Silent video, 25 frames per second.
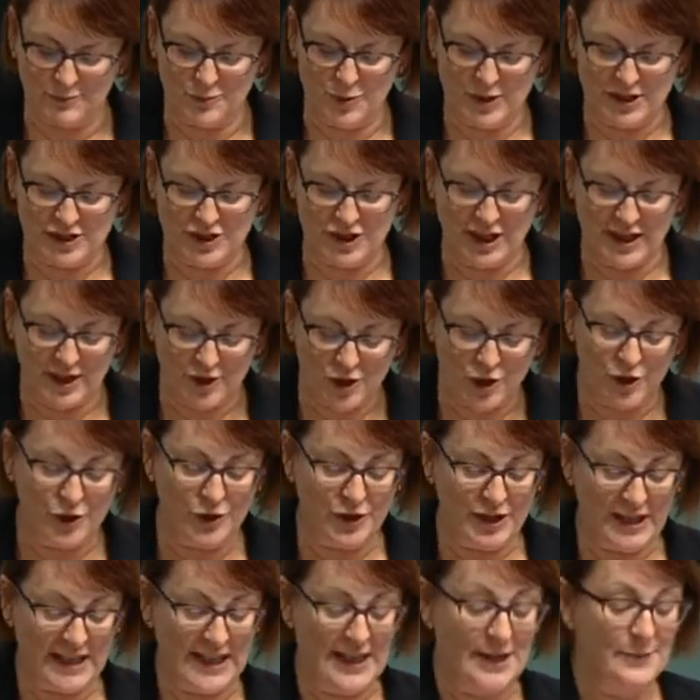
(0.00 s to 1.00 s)
which
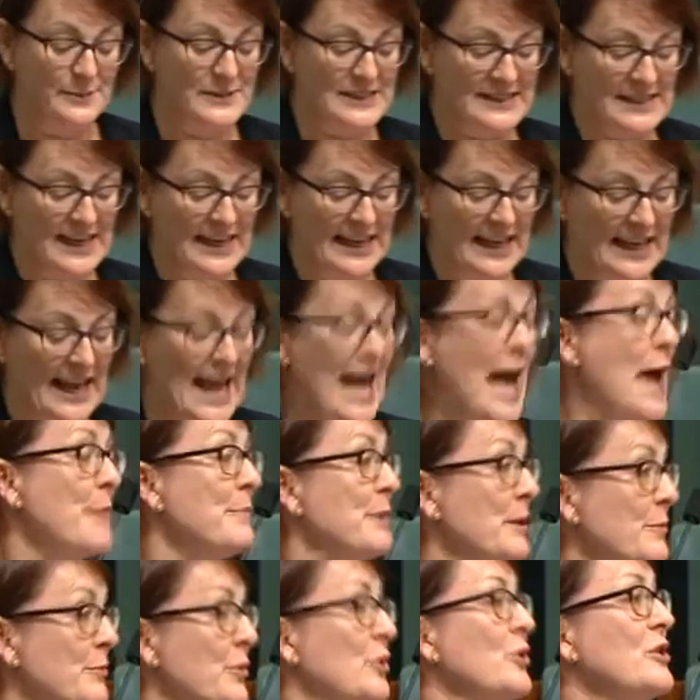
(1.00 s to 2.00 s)
included him singing
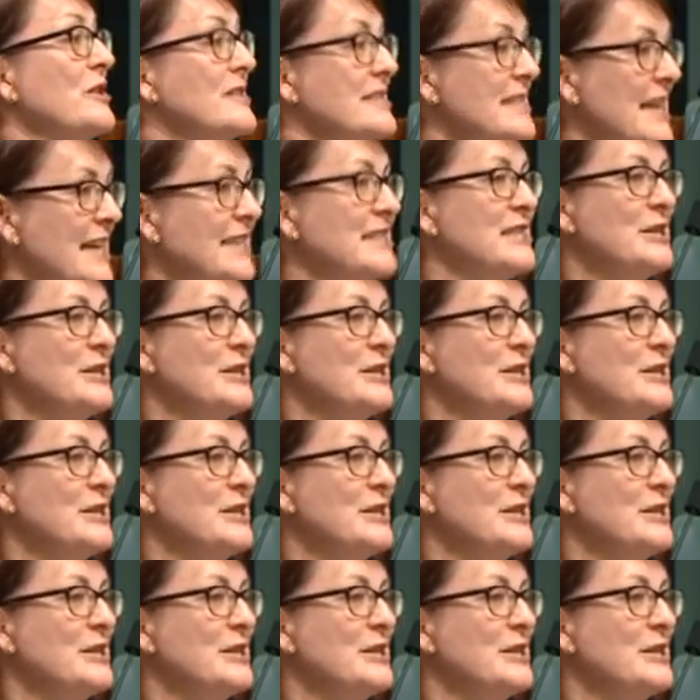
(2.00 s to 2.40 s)
Happy Birthday